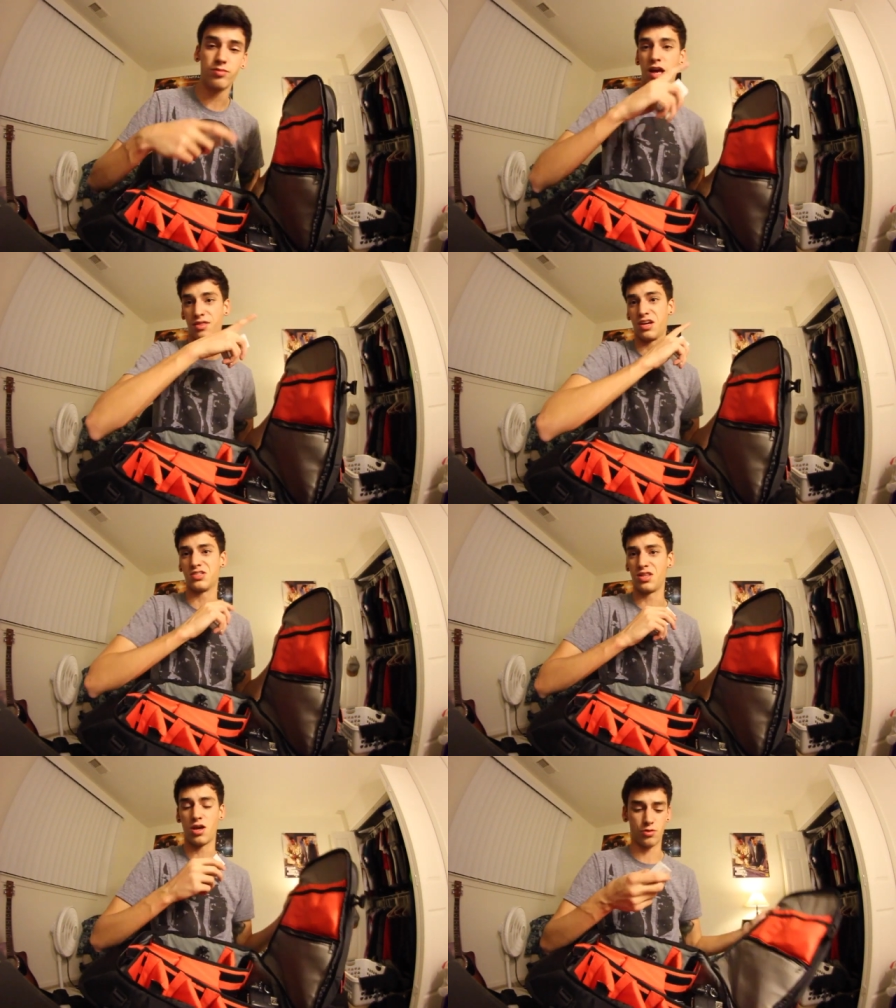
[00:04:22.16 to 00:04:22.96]
one. I think
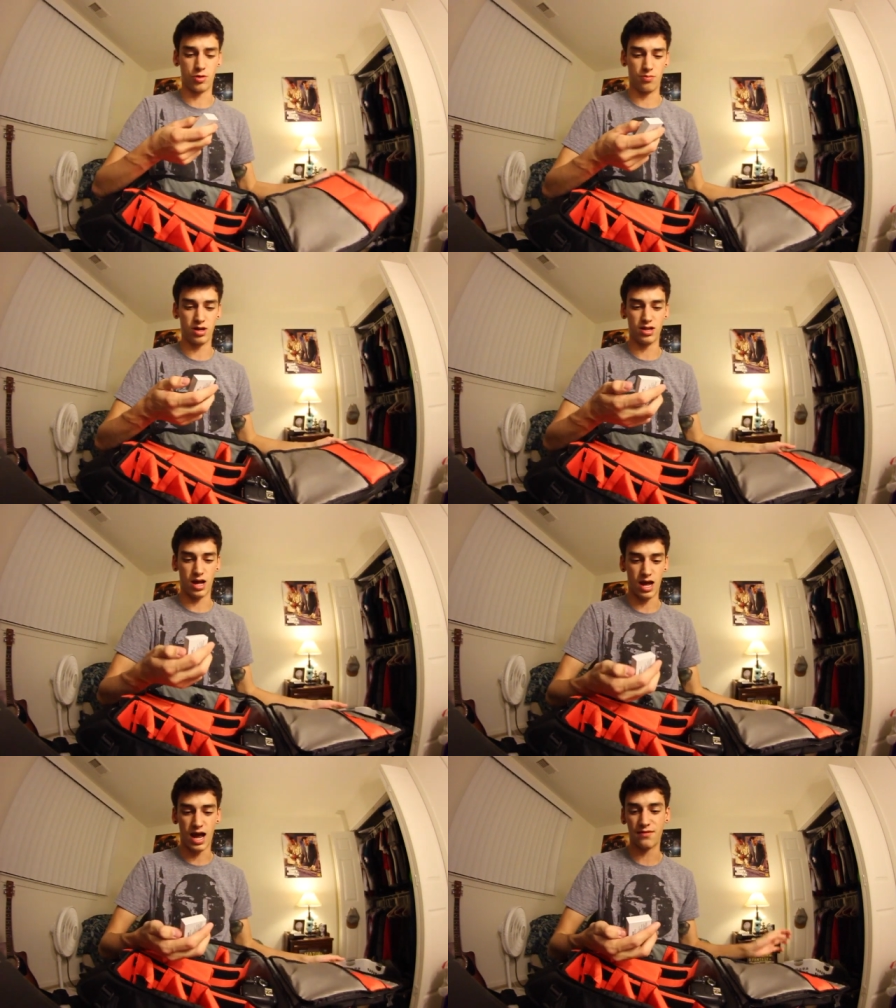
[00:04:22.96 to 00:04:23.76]
it's in the other room, but
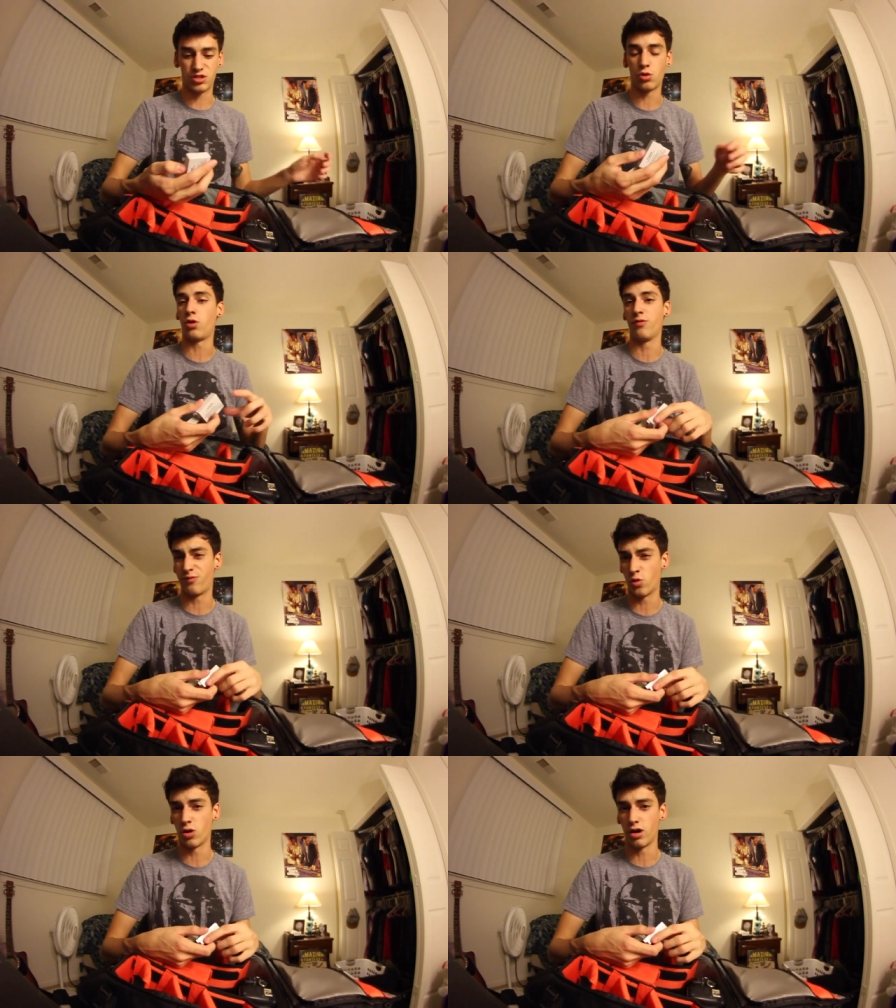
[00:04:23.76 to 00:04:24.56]
I have a total of
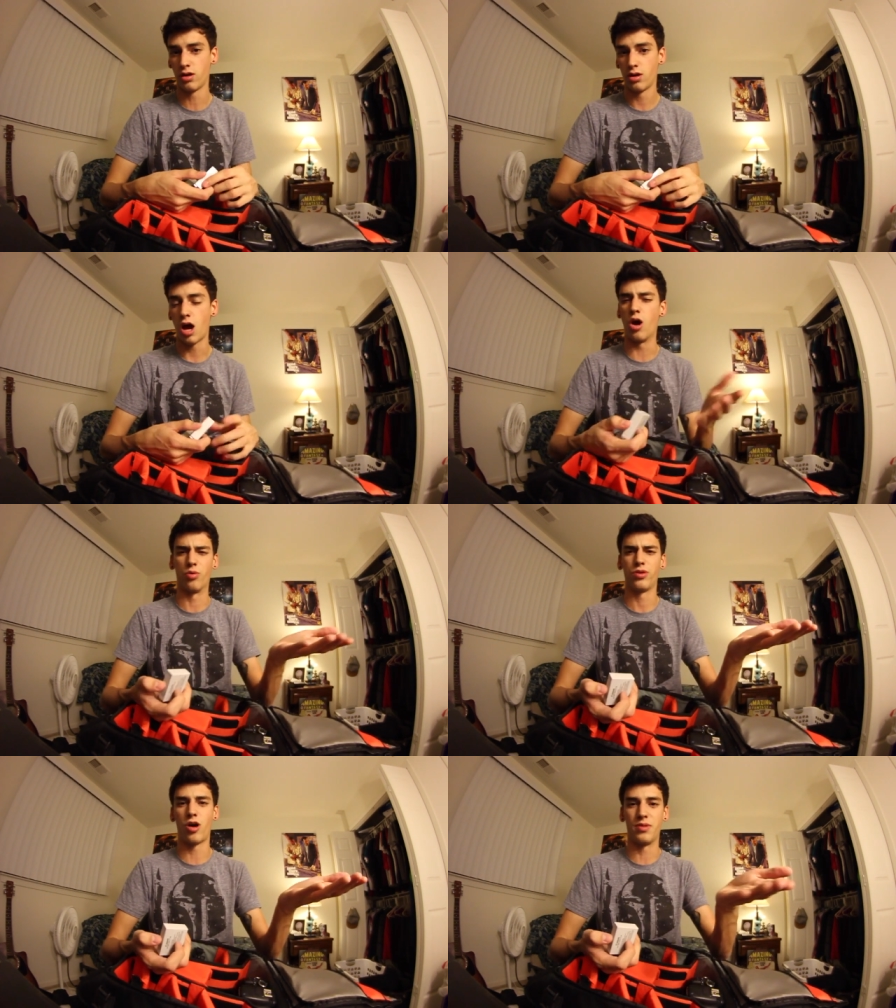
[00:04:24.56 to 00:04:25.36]
4.
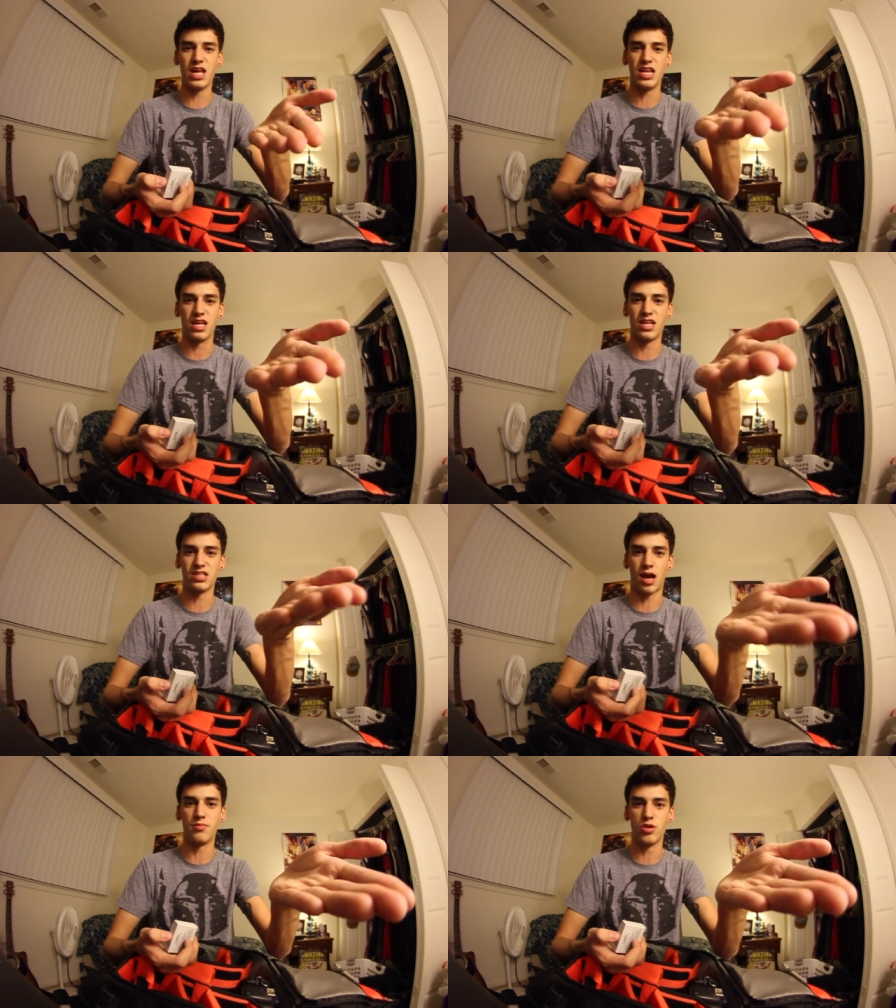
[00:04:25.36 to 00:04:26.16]
Oh, no, I'm an idiot.
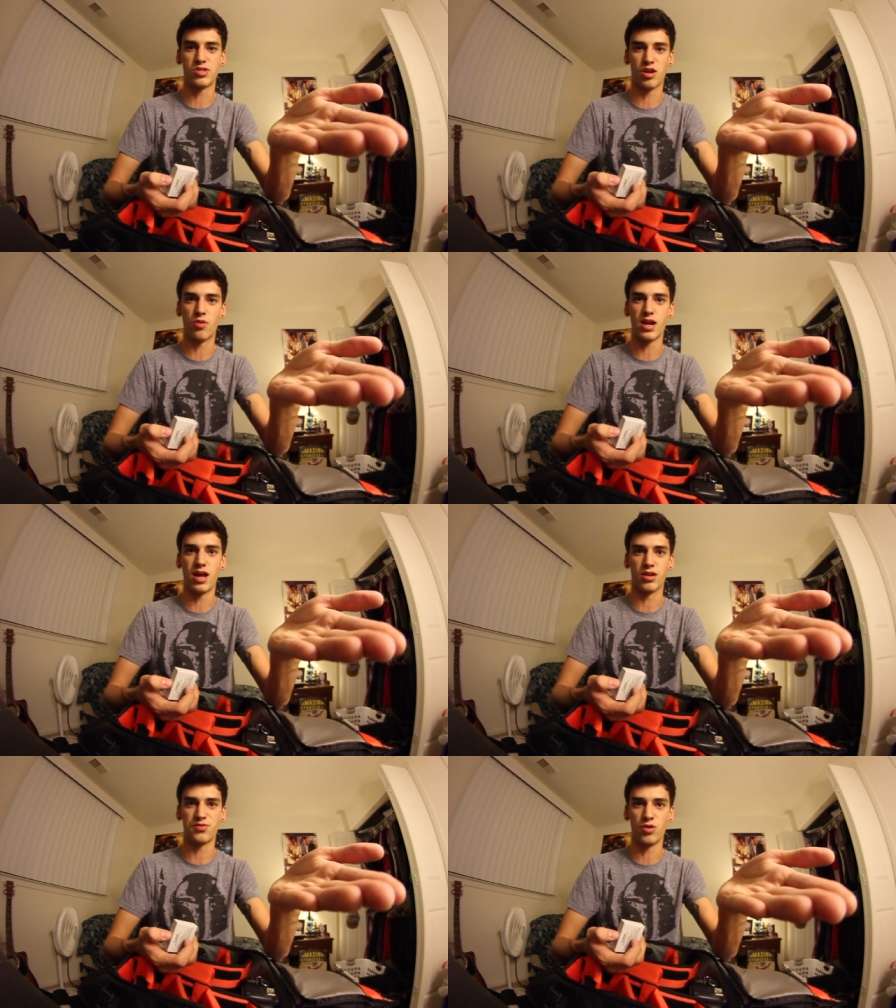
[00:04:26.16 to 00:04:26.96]
I'm using it right now. It's